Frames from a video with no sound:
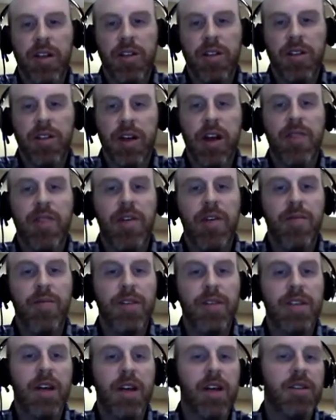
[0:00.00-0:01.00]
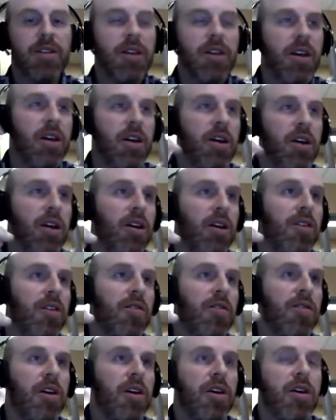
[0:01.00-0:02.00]
this is kind of emphasizing
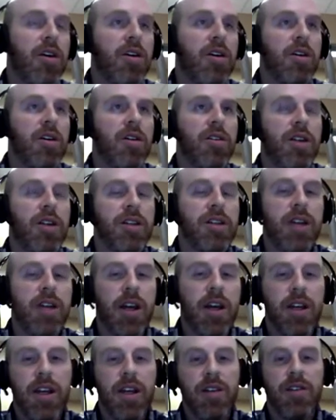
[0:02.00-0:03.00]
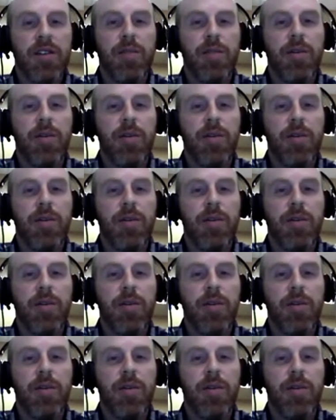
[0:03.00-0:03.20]
the techniques